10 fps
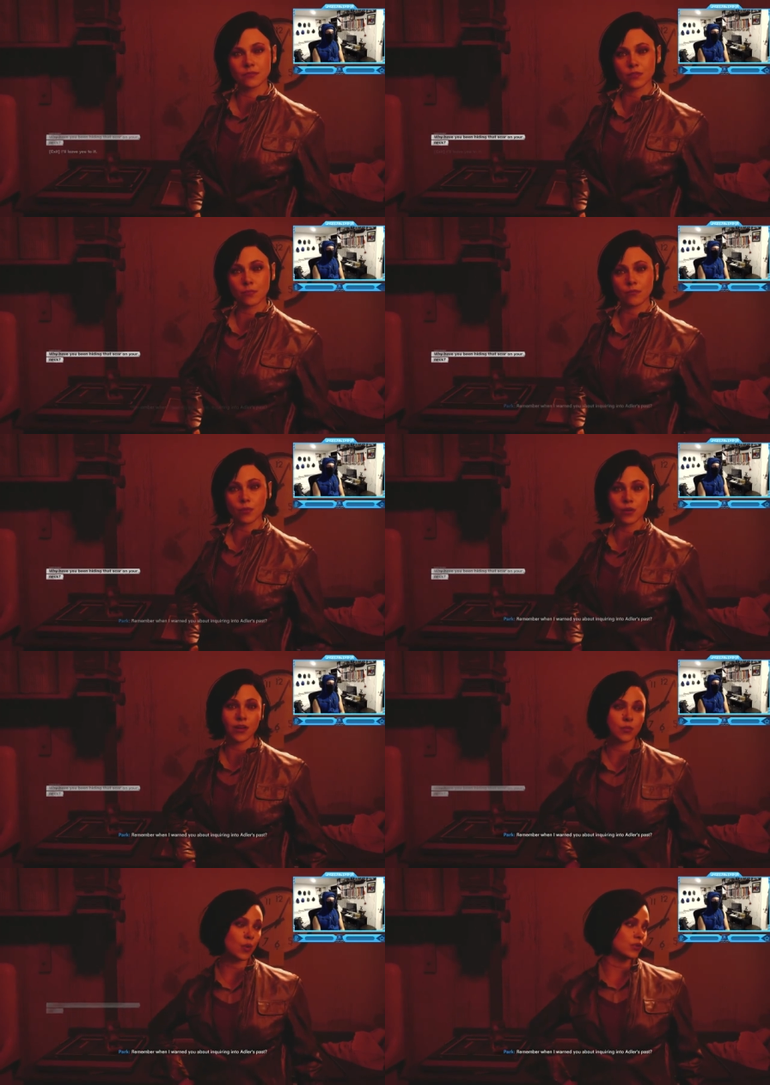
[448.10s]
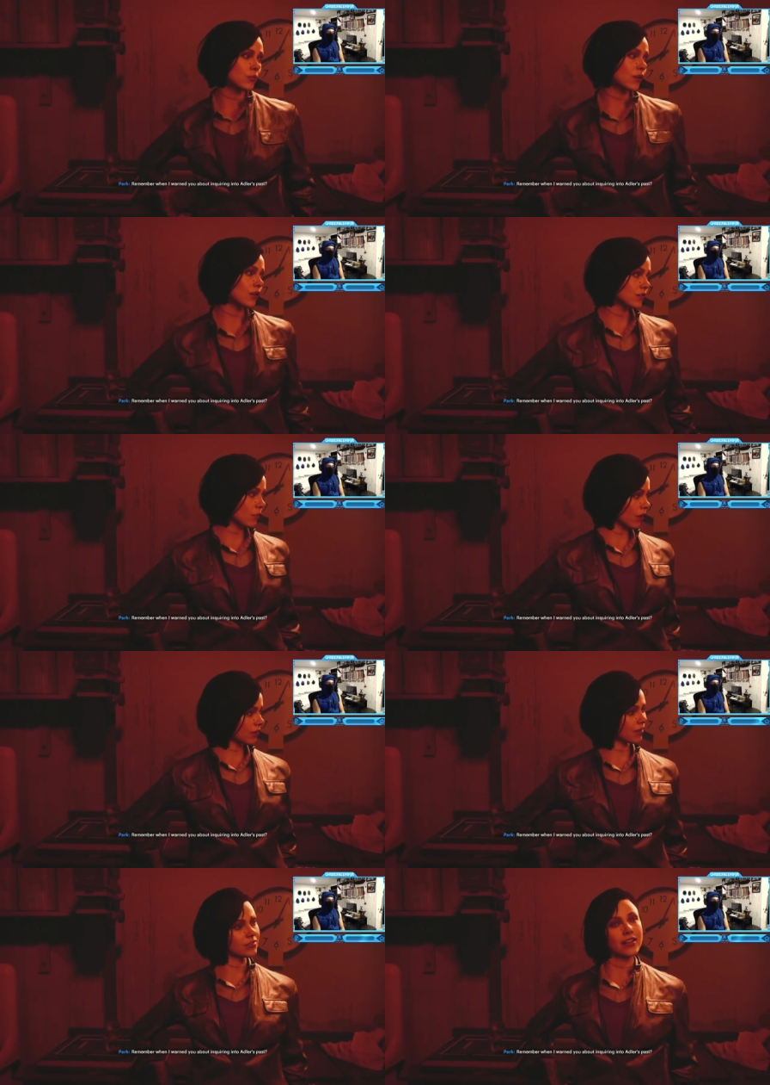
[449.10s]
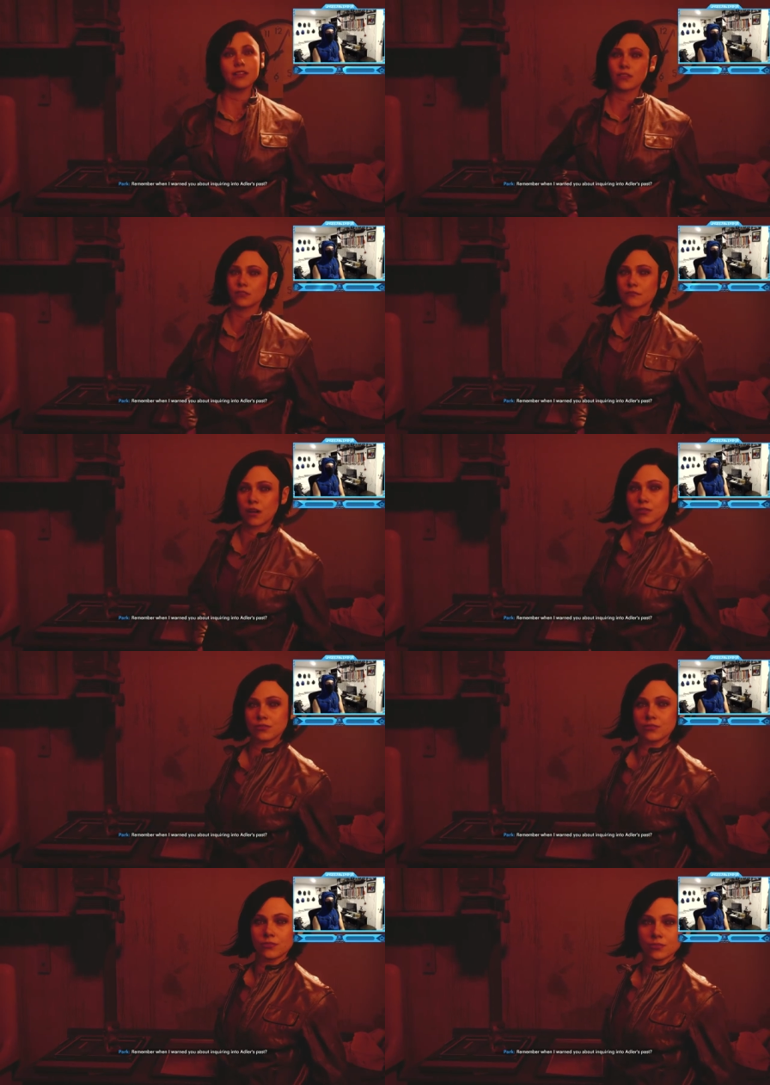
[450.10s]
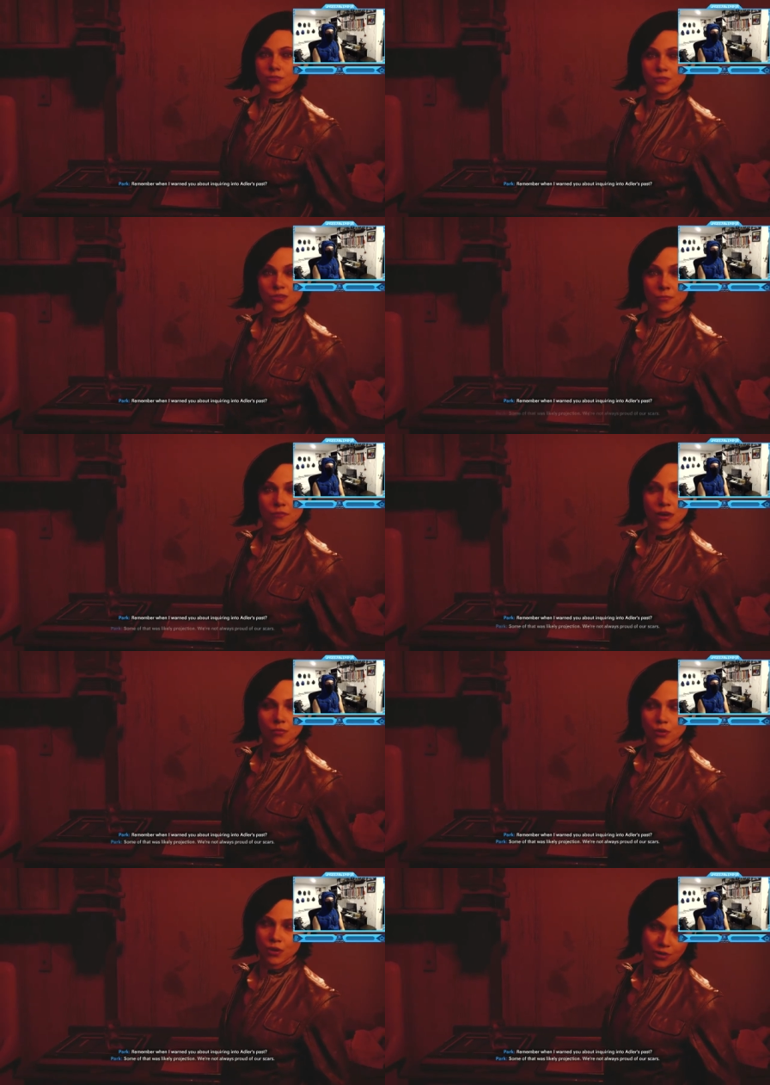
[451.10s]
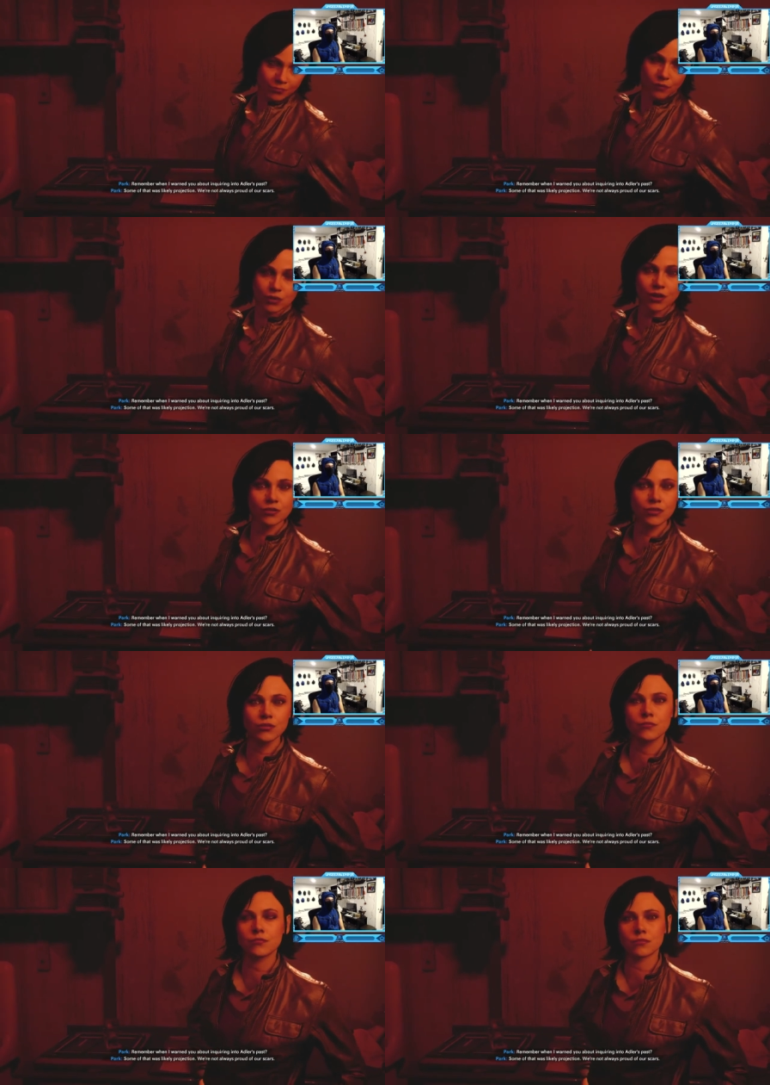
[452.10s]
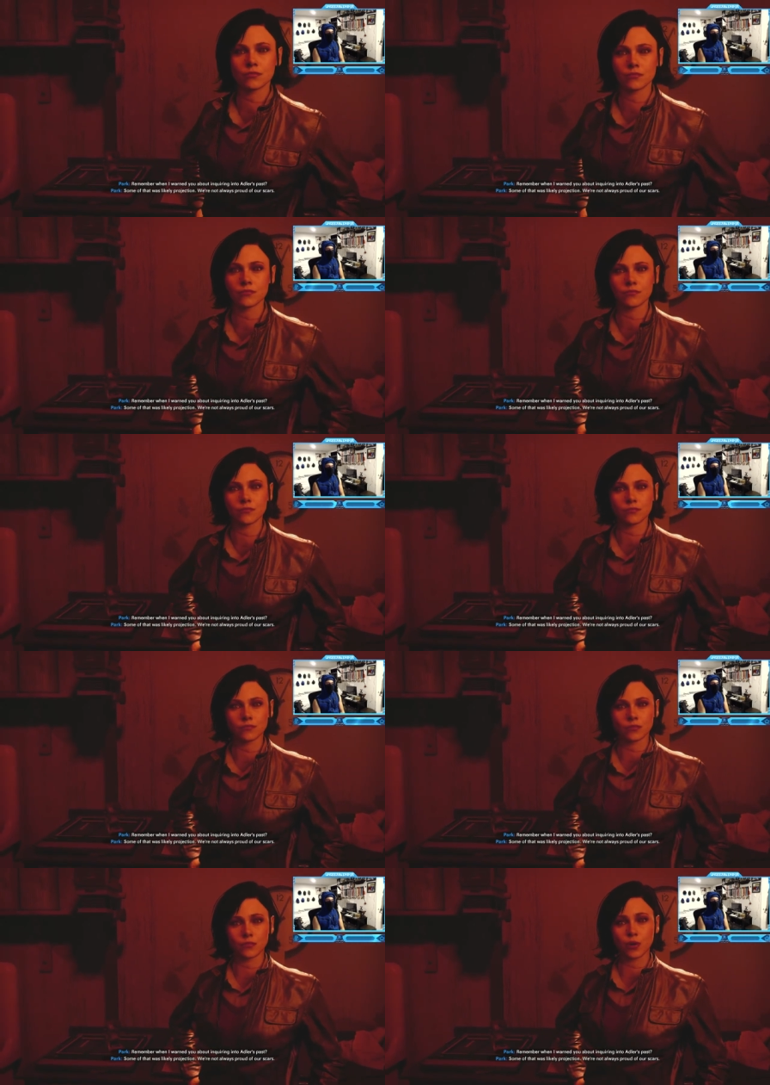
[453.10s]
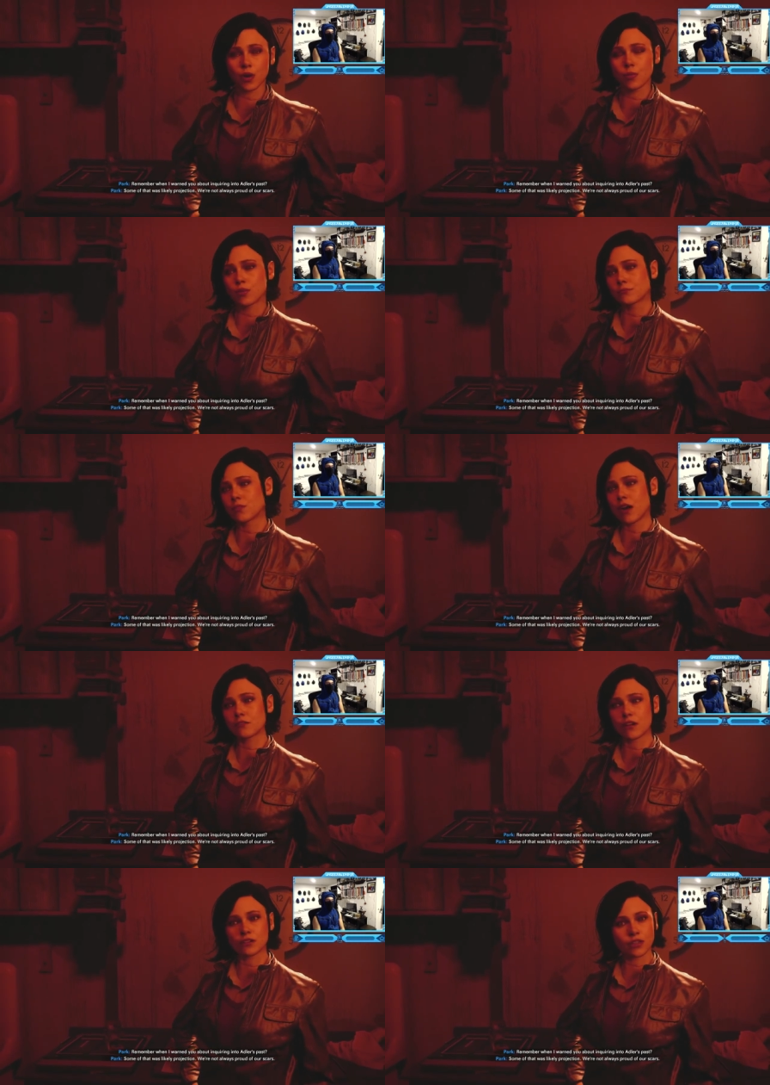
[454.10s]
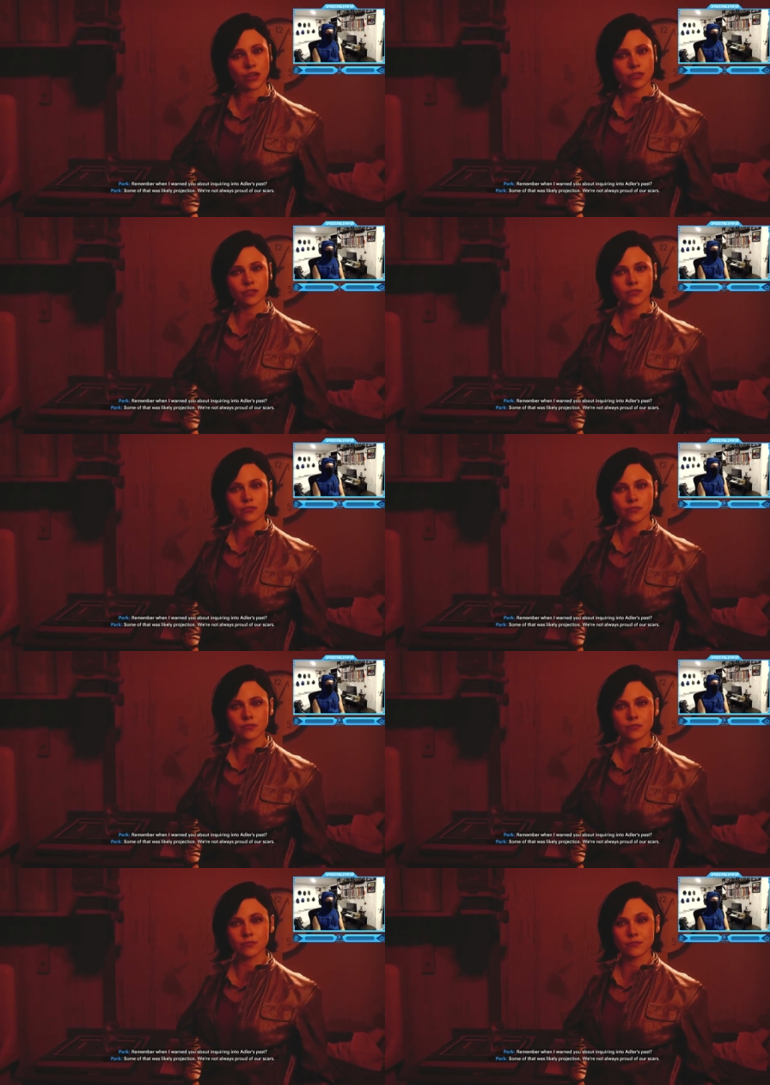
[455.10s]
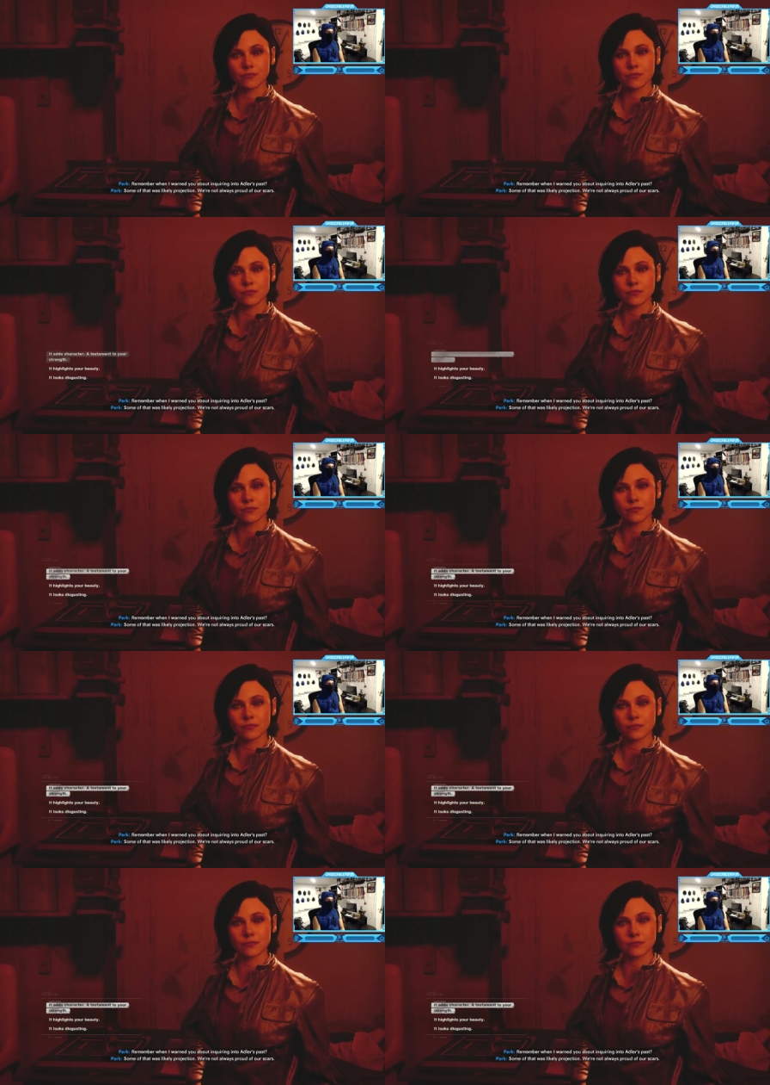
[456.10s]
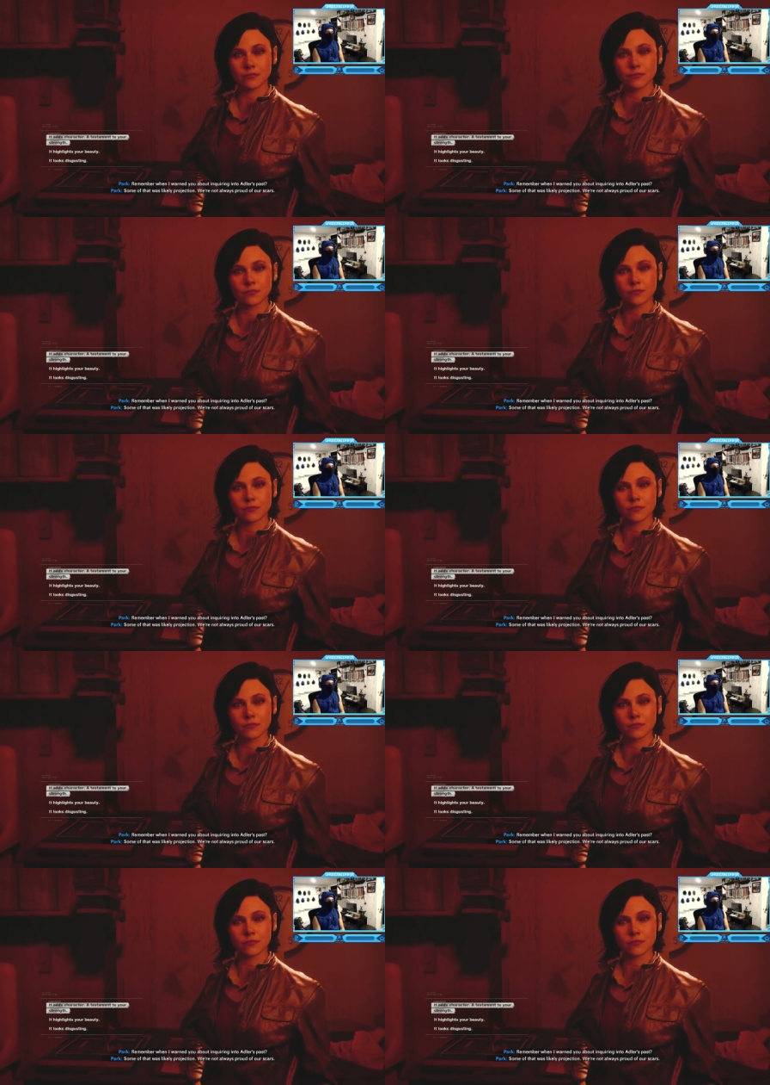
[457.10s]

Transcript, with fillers: Remember when I warned you about inquiring into Adler's past? Some of that was likely projection. We're not always proud of our scars. Hmm. I understand.